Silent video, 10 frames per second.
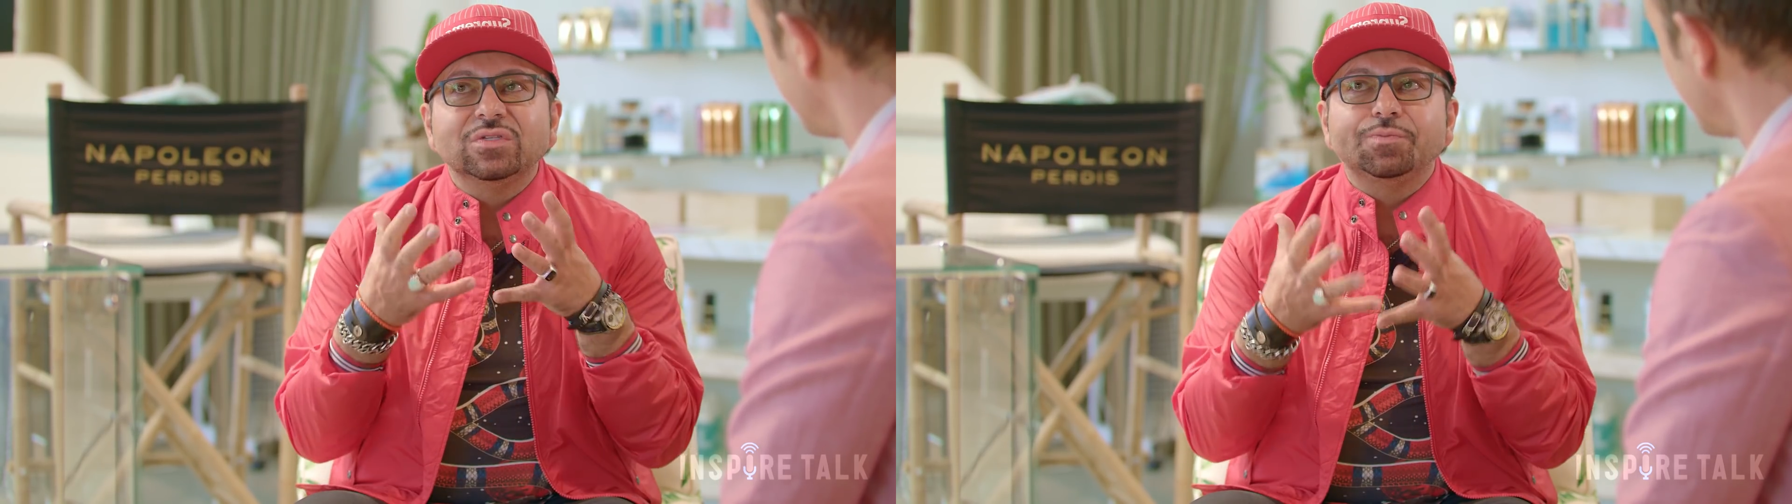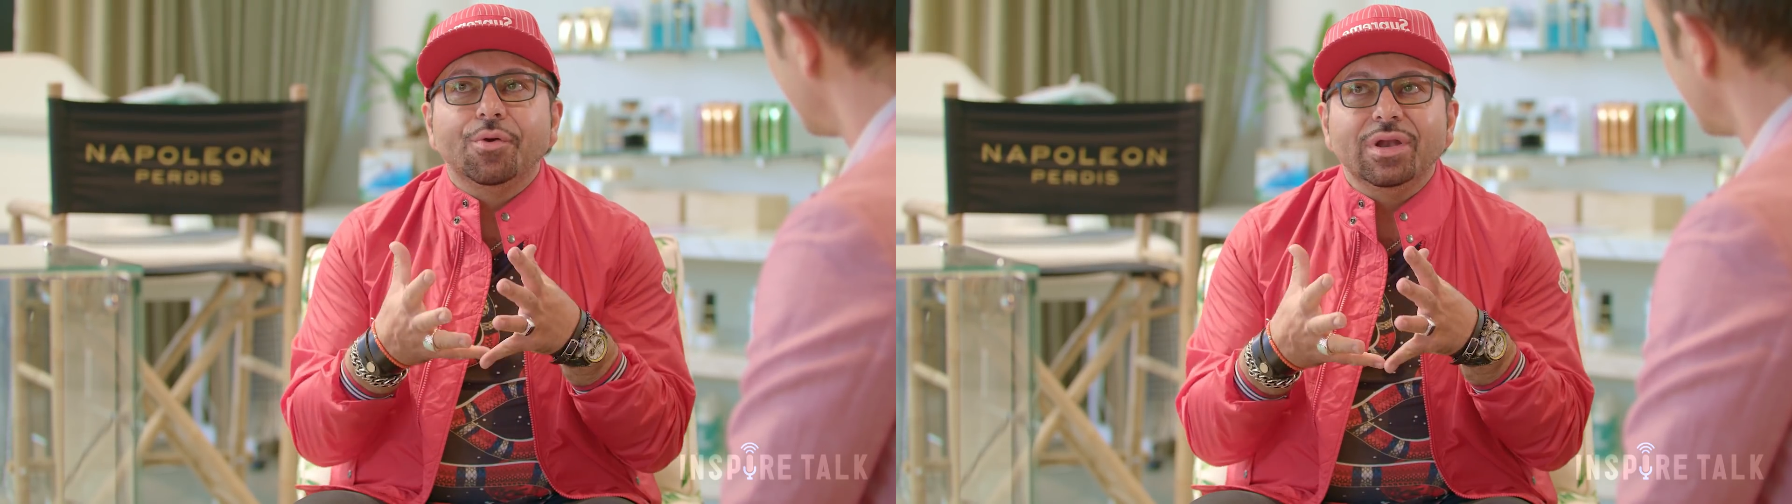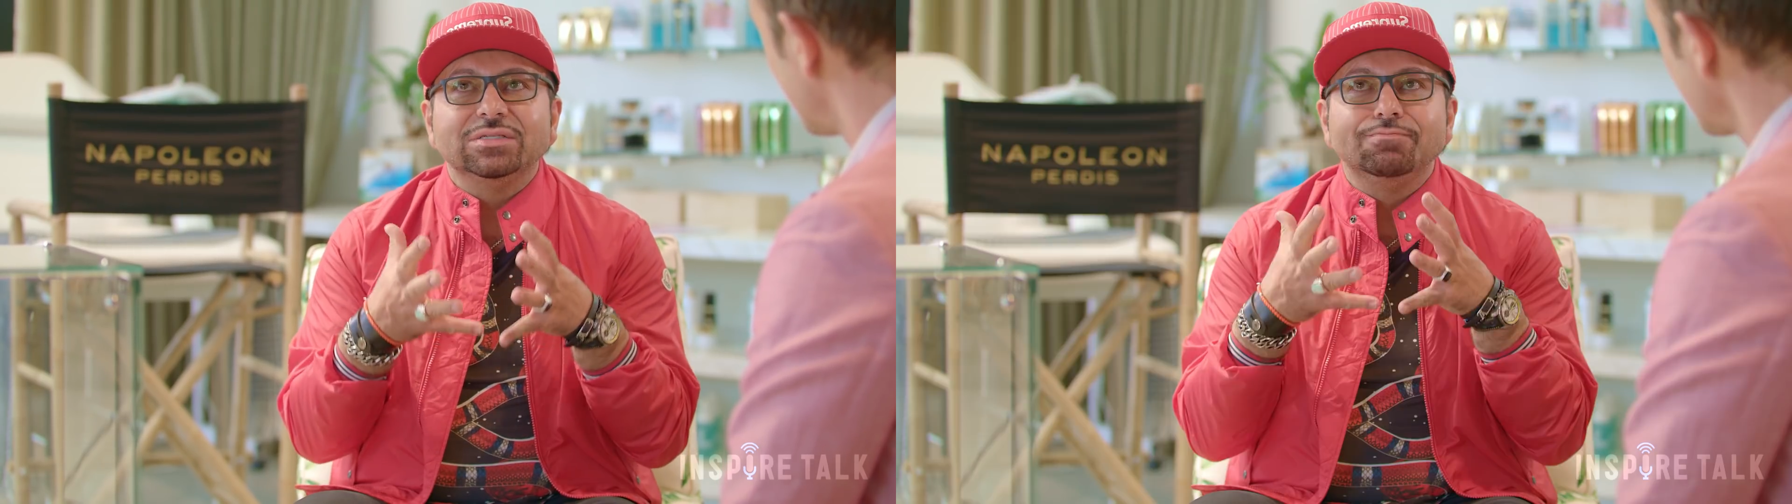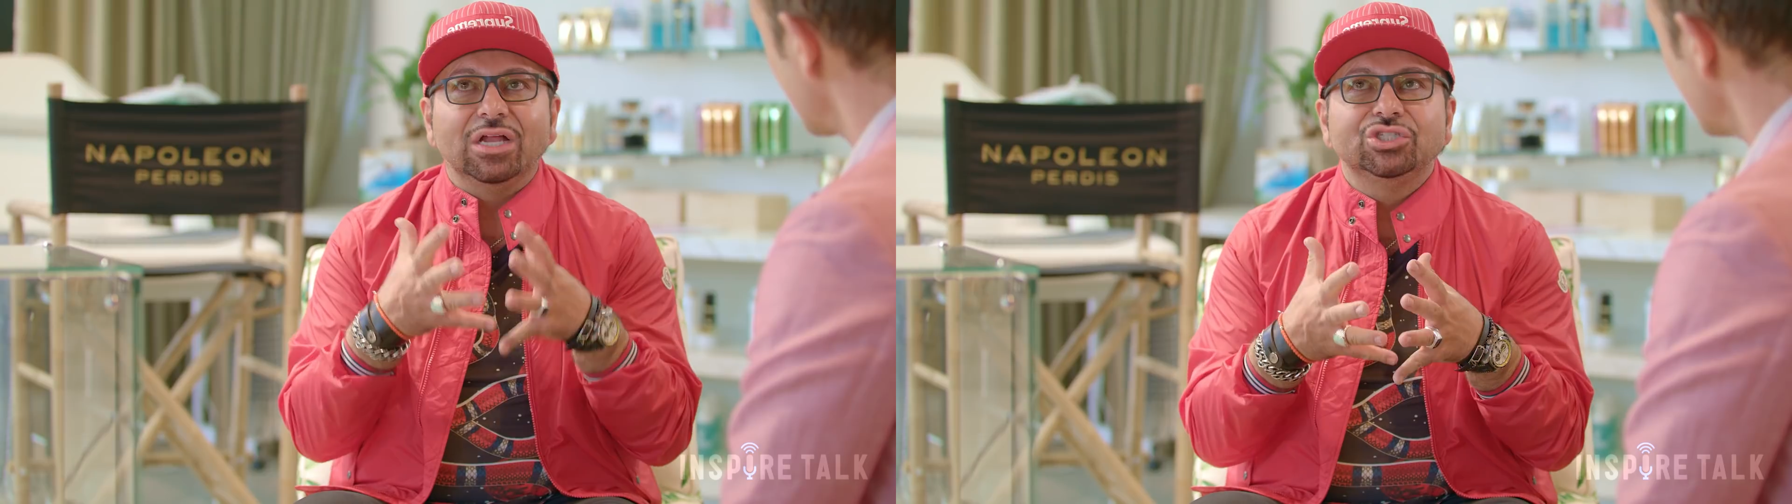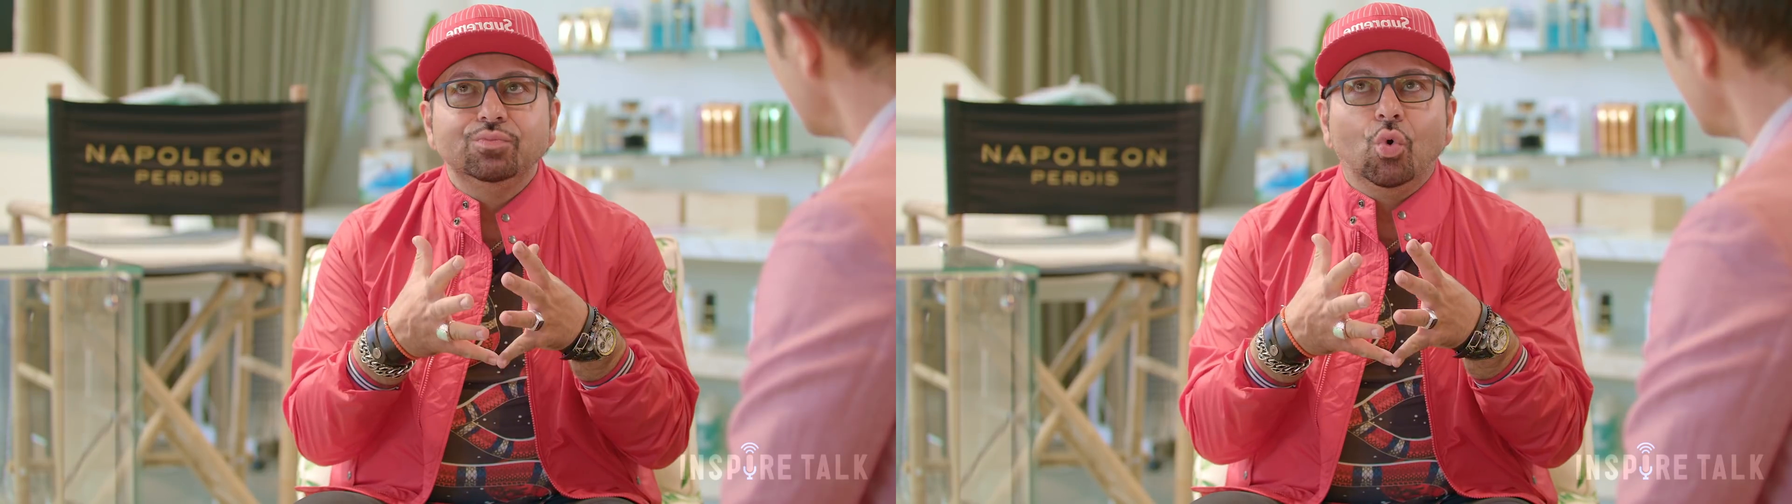spirit is
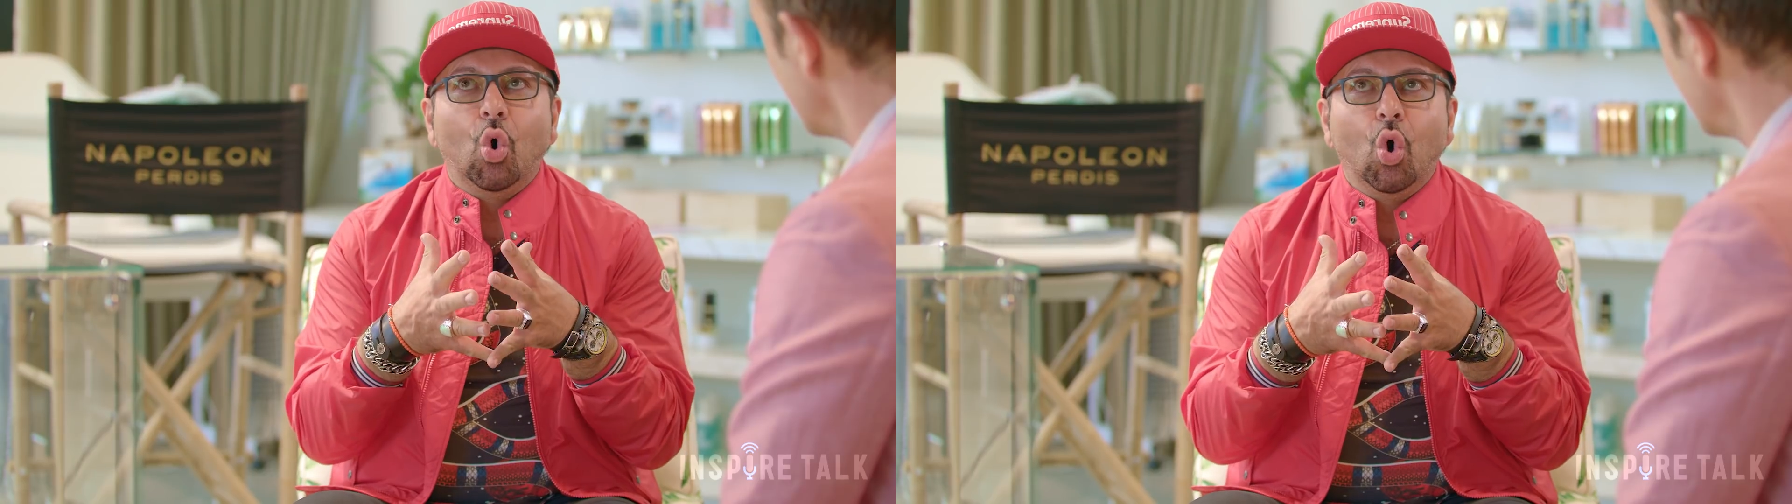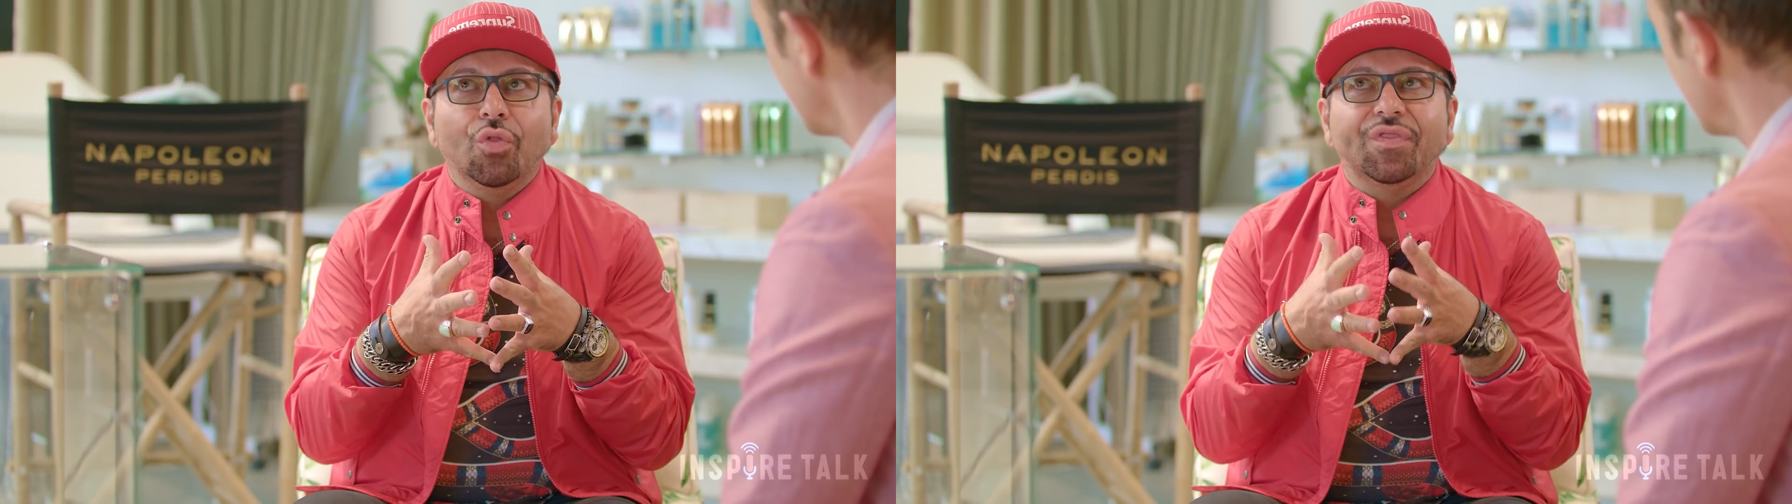much more